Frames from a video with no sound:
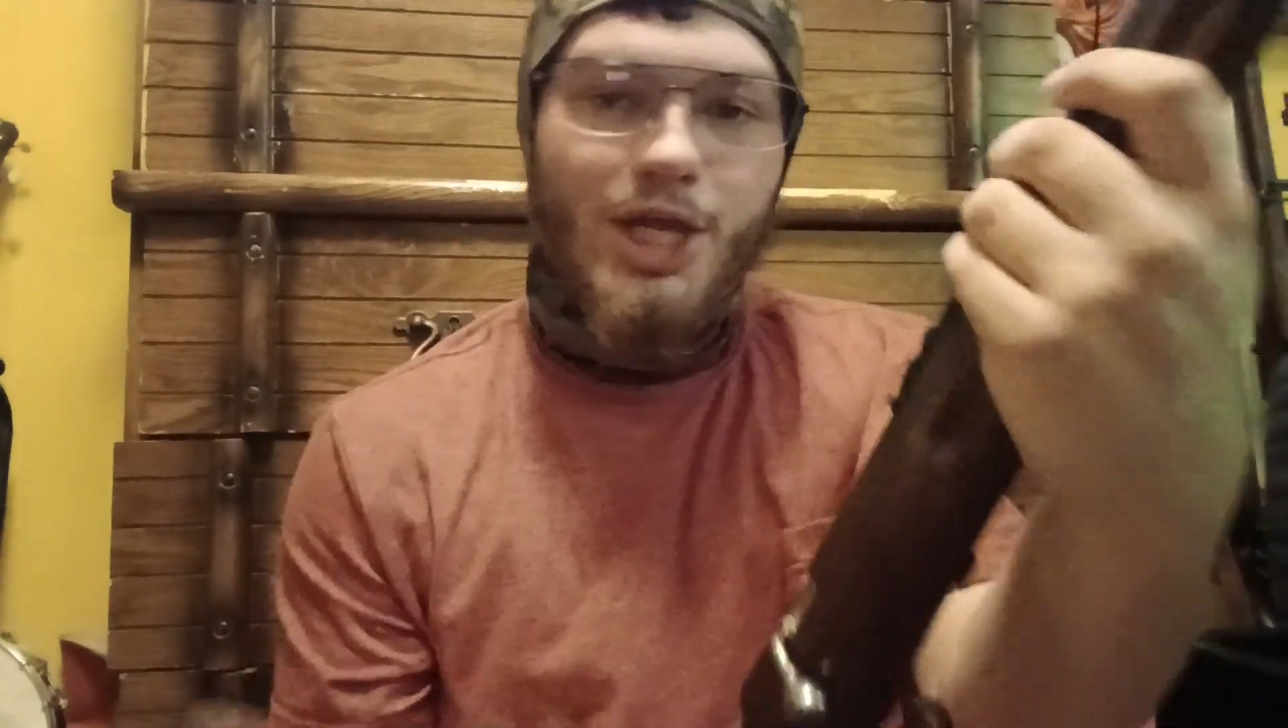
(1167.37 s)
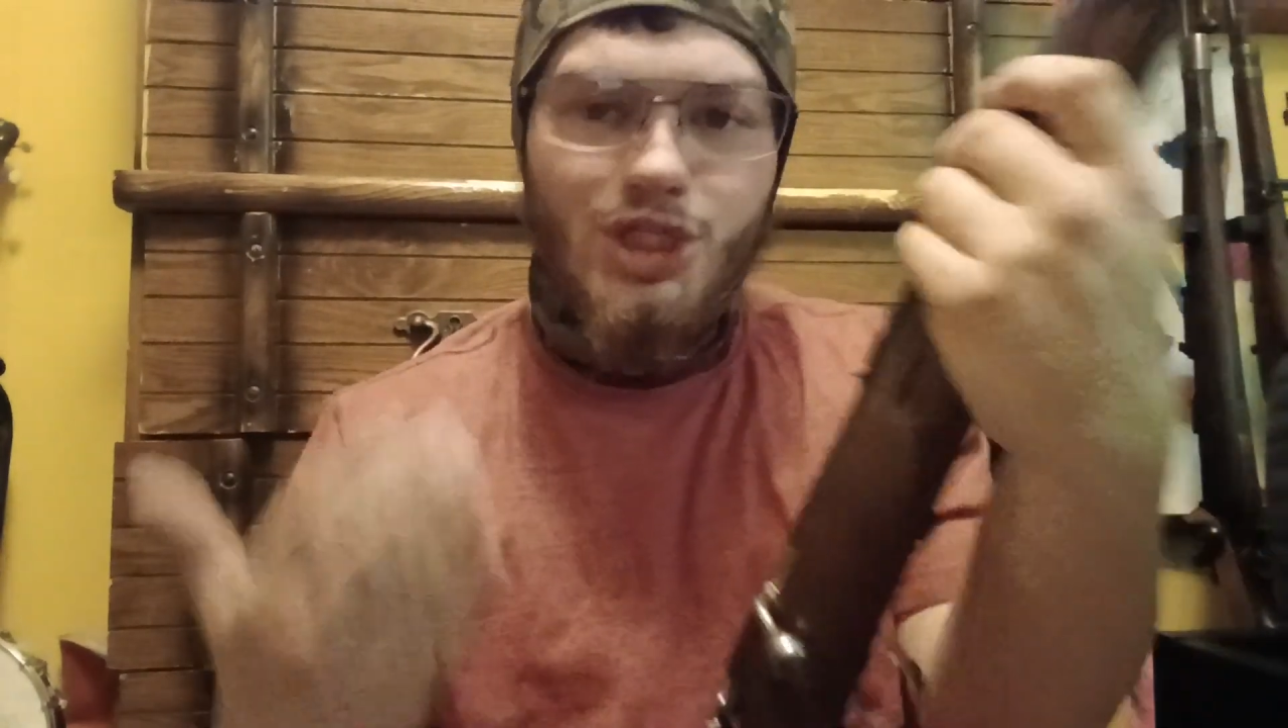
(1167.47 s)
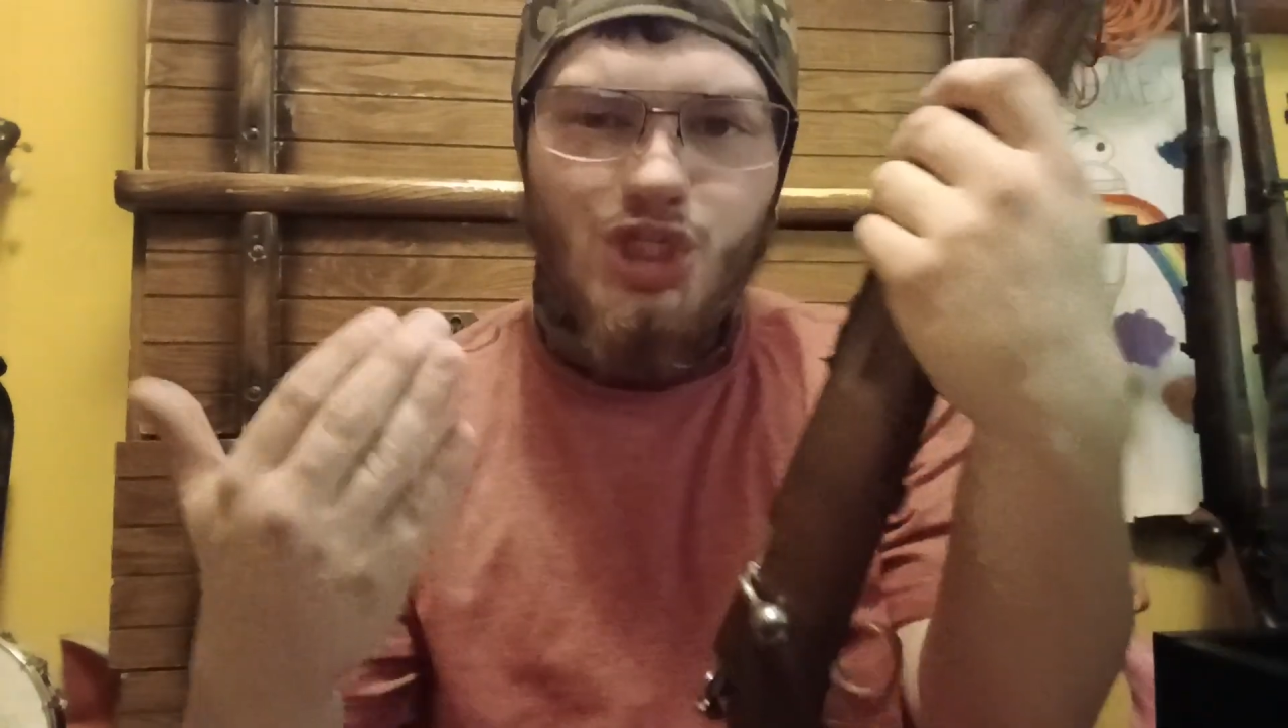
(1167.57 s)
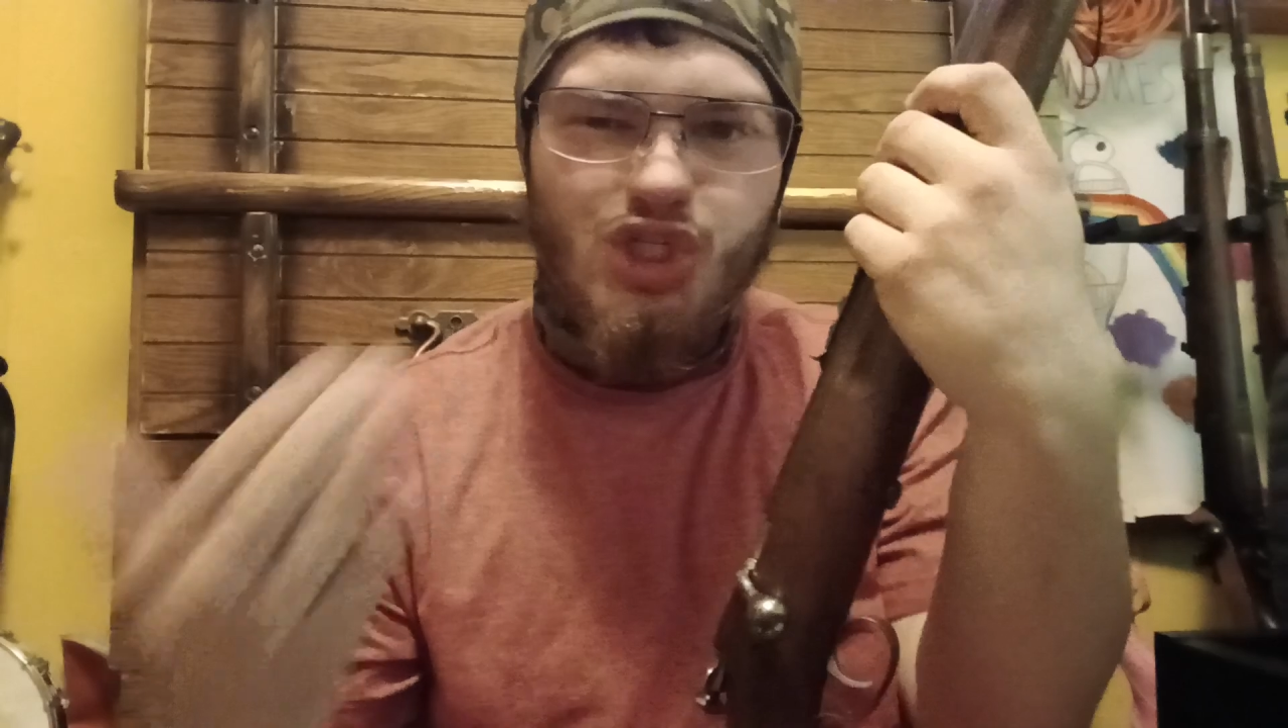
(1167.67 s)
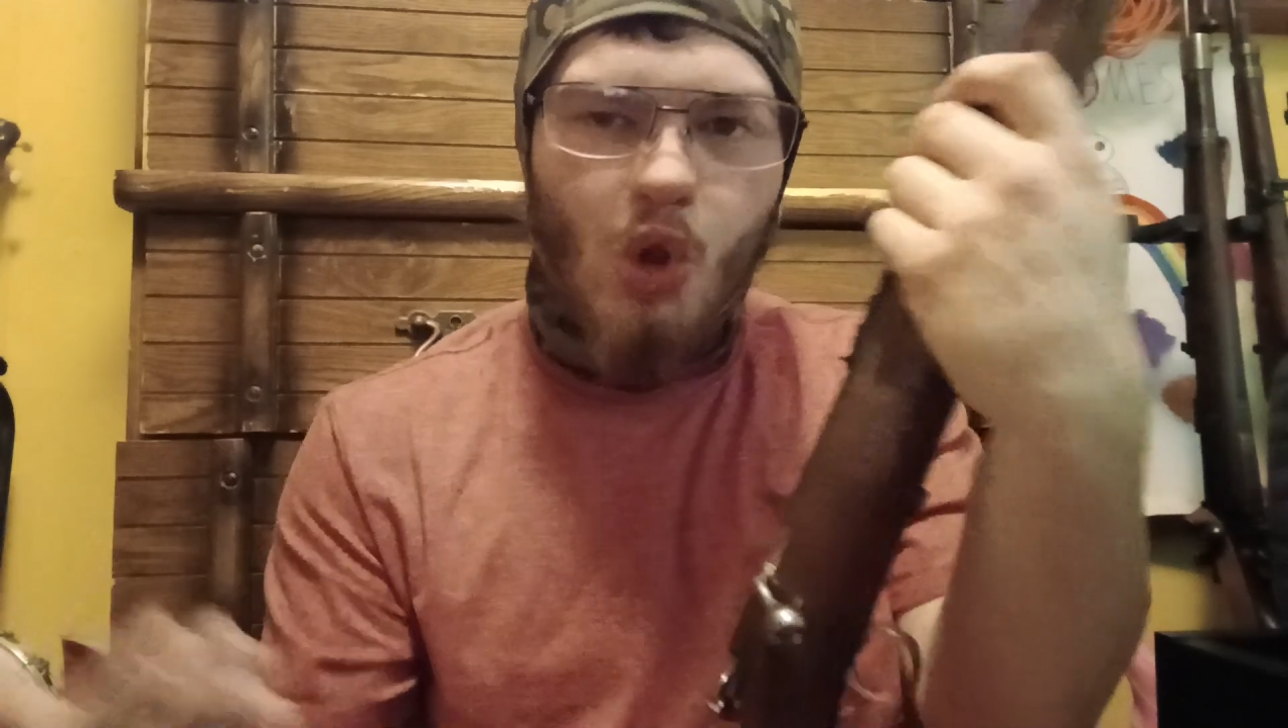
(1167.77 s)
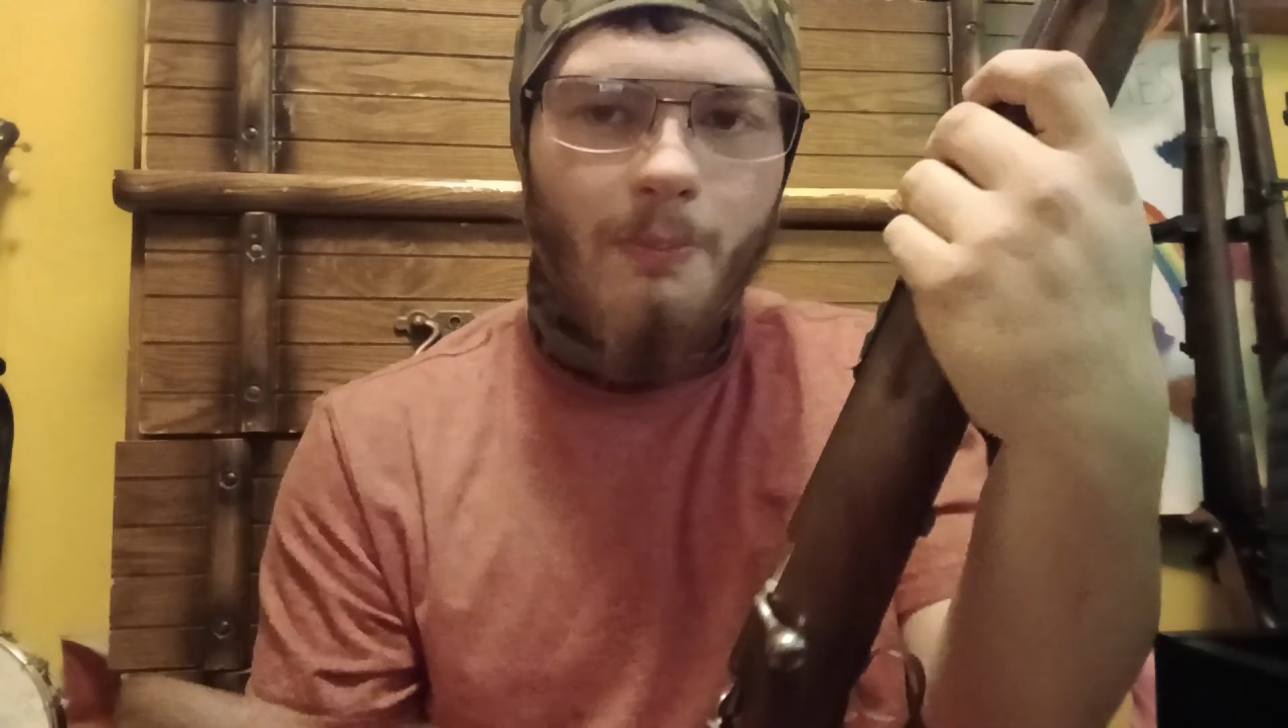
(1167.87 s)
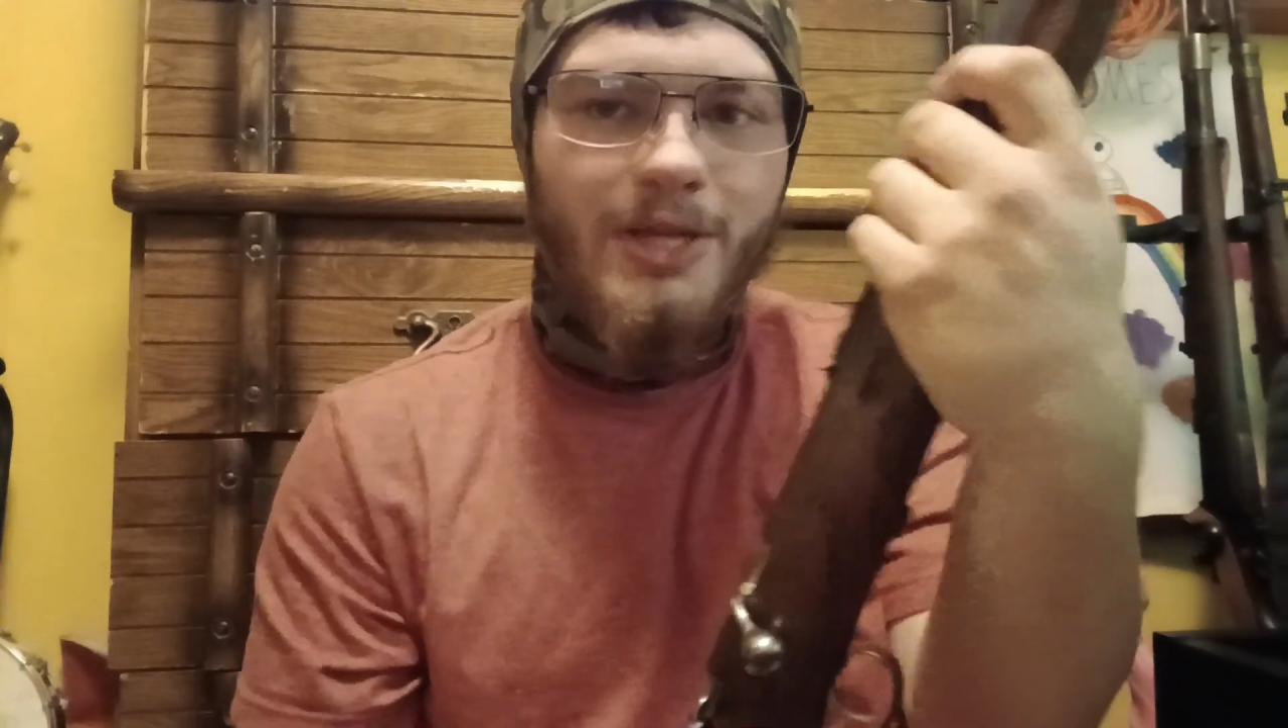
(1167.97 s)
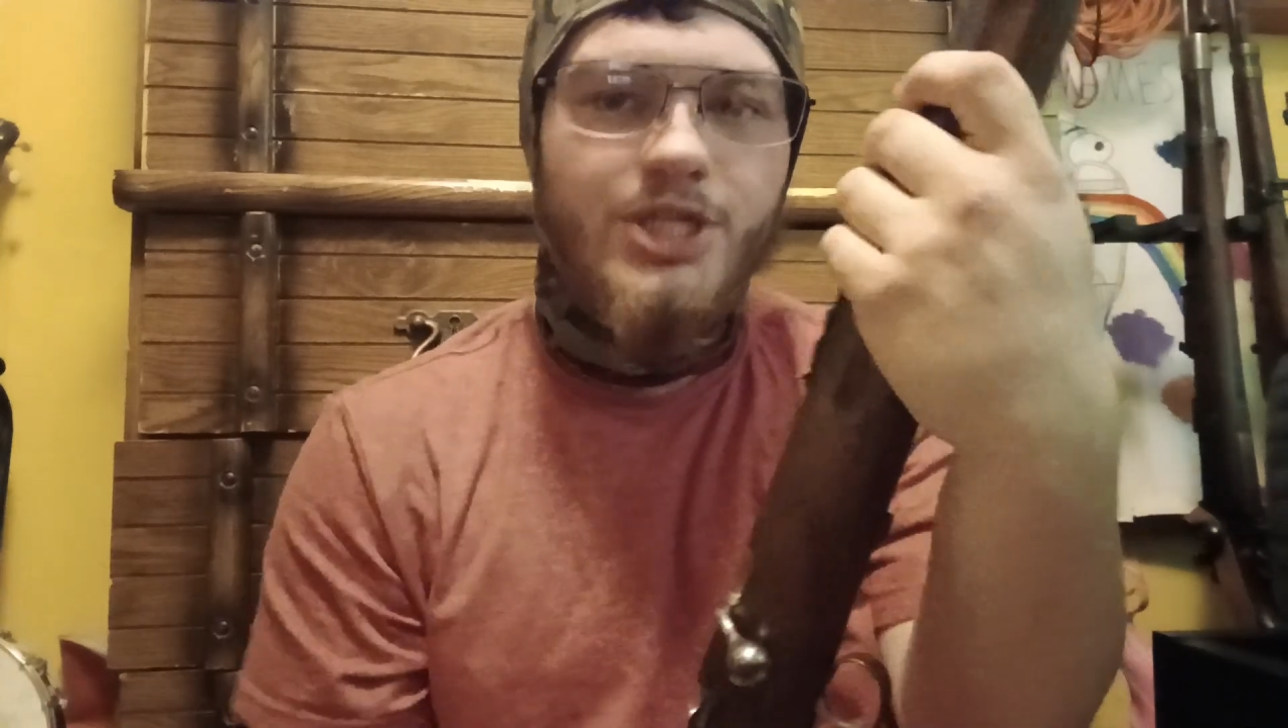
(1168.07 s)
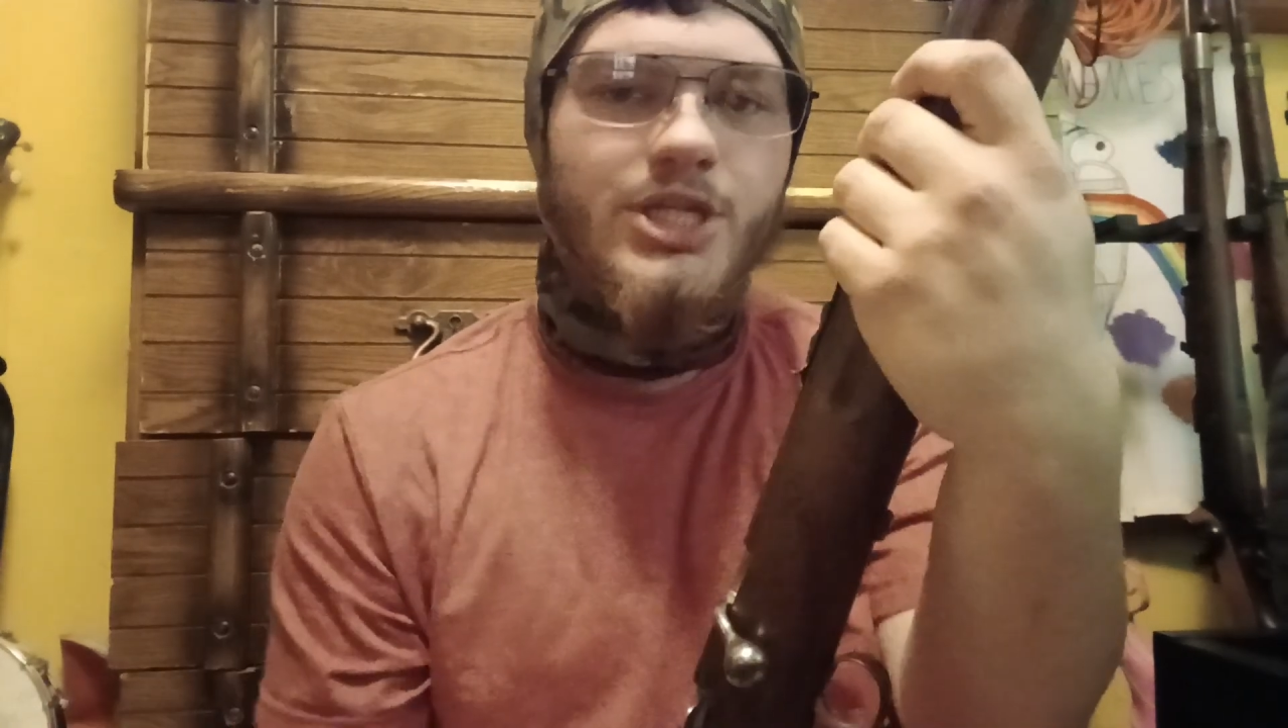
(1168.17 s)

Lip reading: Stupid